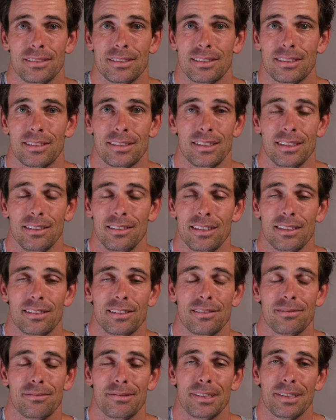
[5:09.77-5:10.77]
still
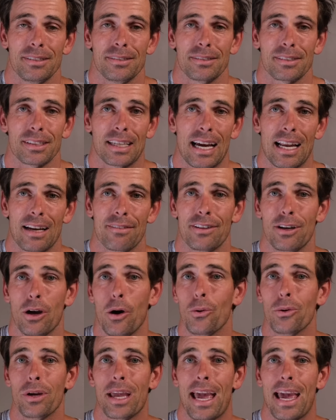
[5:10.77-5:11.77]
it's just kind of an
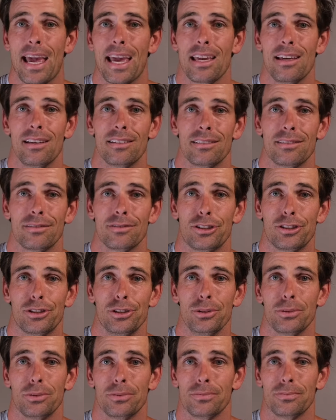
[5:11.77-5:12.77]
okay
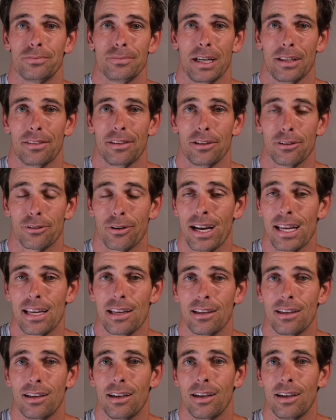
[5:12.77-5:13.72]
shoe. Nothing great.